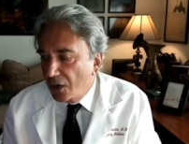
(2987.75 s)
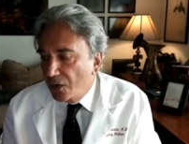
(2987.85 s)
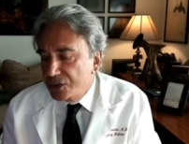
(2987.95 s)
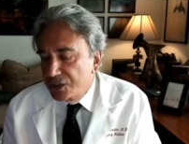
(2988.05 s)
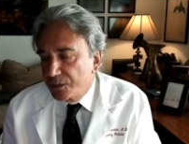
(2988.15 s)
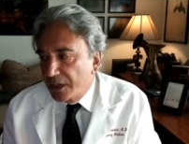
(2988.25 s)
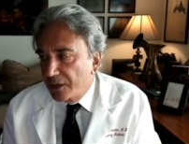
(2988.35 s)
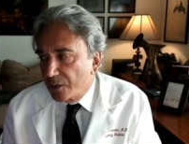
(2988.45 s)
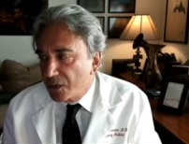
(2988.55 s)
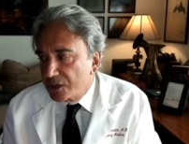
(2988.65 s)
who should be in
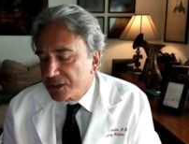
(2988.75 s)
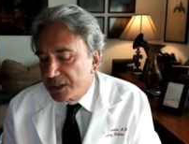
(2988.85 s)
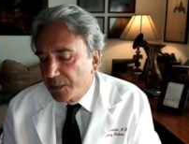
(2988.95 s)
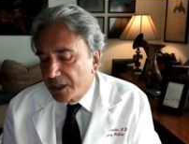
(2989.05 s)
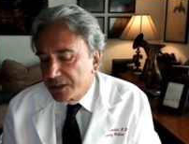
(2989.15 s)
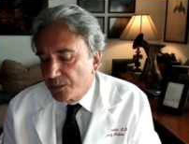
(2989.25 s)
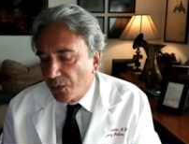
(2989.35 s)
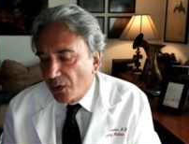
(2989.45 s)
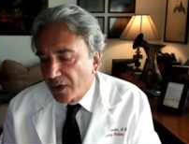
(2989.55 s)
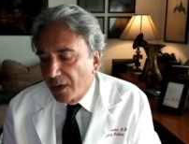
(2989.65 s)
their emergency medicine
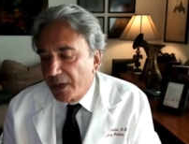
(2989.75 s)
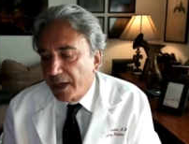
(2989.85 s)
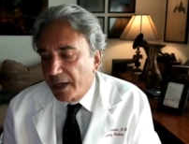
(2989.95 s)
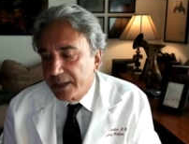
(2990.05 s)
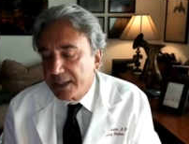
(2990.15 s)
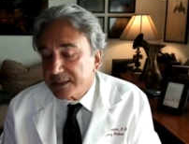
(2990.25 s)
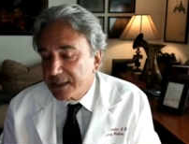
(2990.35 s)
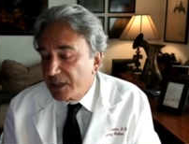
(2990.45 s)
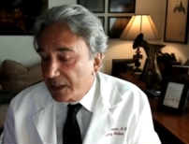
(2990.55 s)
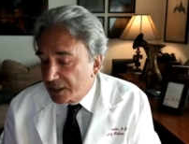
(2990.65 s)
program, I think that's
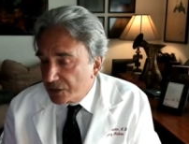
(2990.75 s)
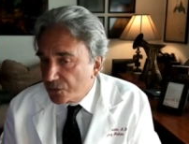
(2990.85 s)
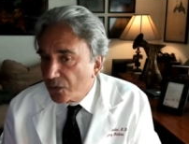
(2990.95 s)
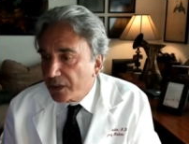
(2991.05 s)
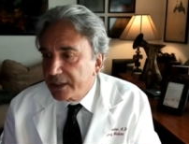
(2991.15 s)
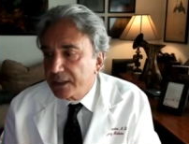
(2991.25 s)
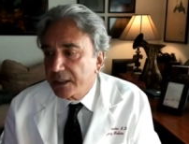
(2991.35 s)
something they should really